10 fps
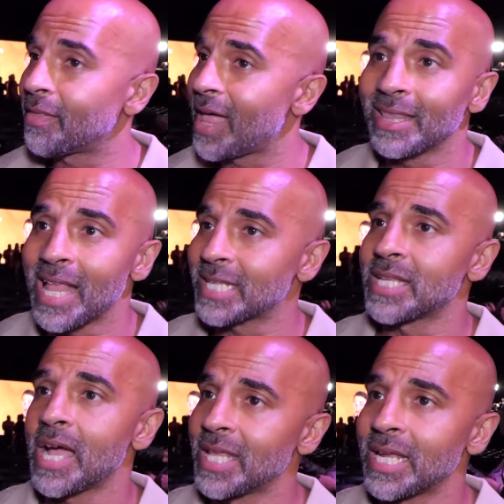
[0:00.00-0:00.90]
that last
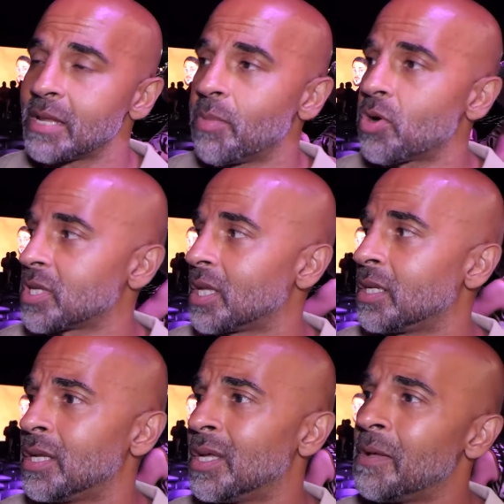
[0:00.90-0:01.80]
night he had in boxing,
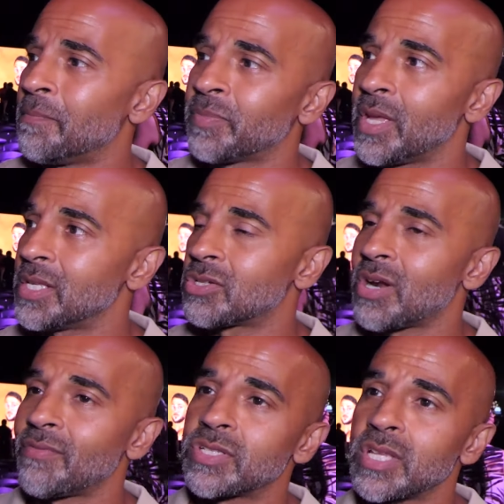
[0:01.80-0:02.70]
it's a
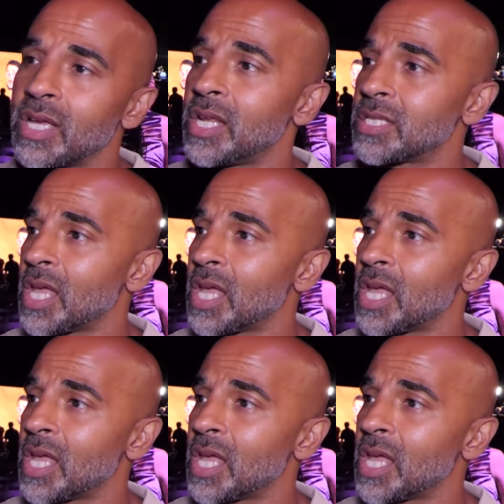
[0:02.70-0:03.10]
travesty. And it's,